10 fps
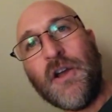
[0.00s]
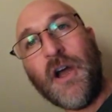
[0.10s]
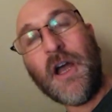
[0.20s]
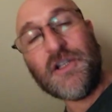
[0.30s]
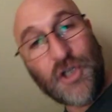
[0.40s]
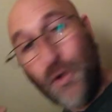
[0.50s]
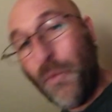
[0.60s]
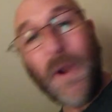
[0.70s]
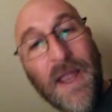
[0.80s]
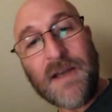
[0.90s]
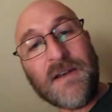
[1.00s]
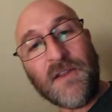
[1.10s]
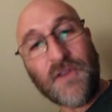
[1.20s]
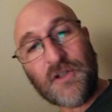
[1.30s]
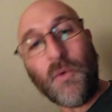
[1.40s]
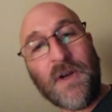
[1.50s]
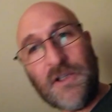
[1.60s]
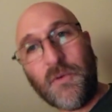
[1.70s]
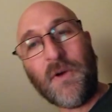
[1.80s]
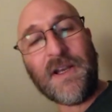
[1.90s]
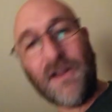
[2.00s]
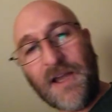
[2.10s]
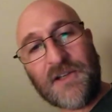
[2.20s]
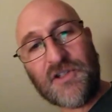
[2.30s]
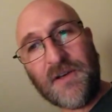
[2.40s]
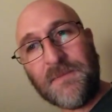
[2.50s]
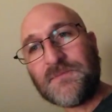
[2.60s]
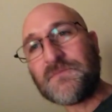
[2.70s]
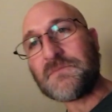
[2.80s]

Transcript: to win the 2020 election